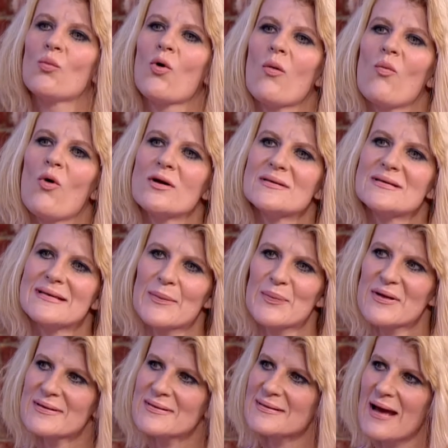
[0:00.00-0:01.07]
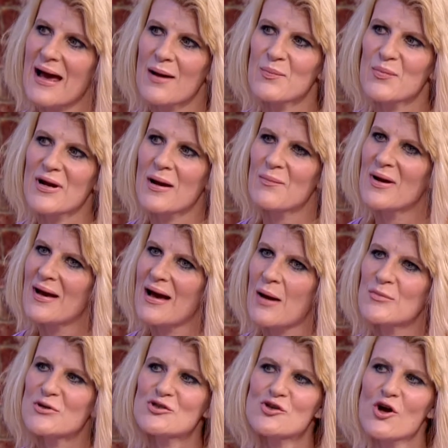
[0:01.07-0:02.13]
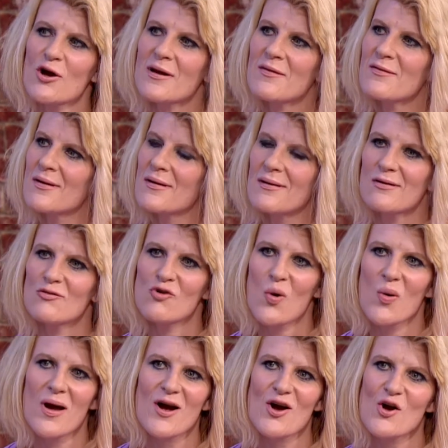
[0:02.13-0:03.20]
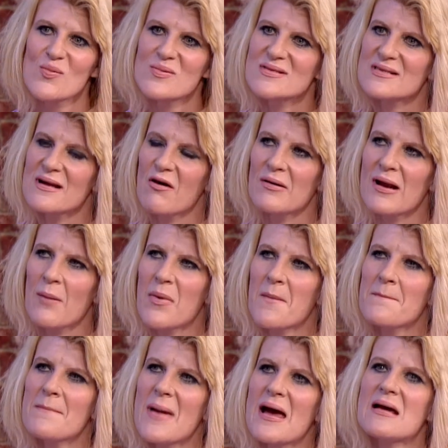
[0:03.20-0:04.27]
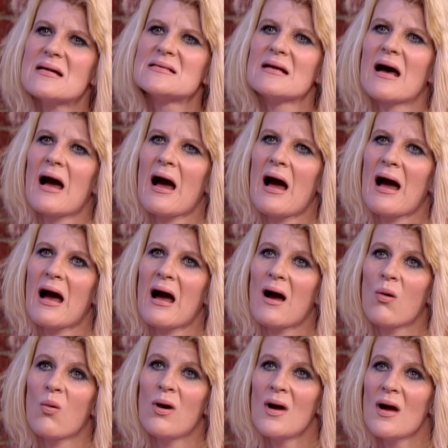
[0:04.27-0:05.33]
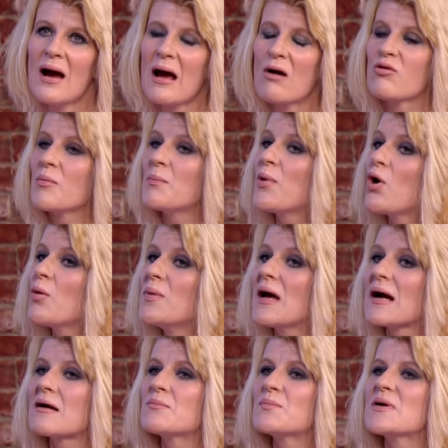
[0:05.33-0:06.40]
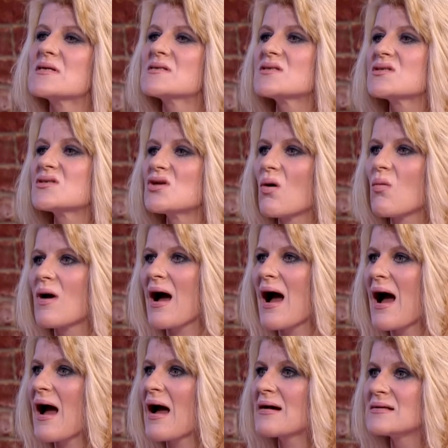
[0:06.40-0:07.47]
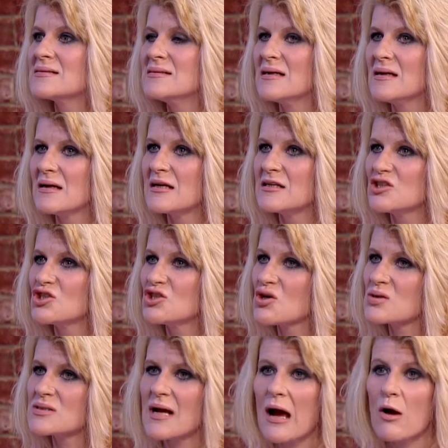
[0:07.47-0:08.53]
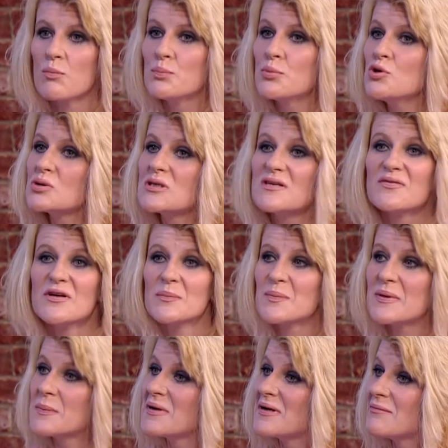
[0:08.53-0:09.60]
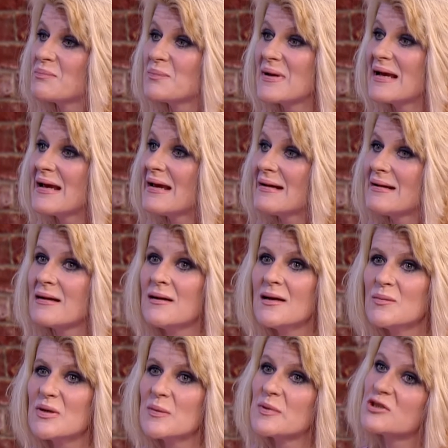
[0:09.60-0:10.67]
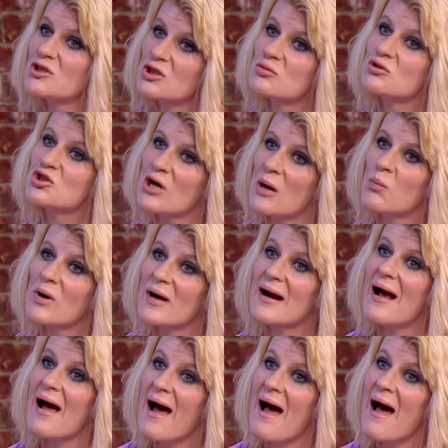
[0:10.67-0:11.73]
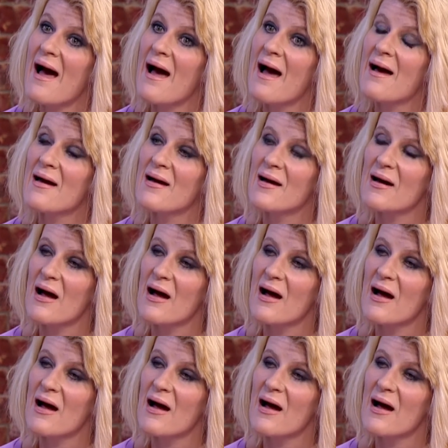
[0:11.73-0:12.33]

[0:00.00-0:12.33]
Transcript: One, yes. one step at a time. Overwhelming. I'm, I'm, enjoying the roller coaster and I'm amazed at how, how the public have been so kind and it shows you how beautiful people have been and people do genuinely care yeah.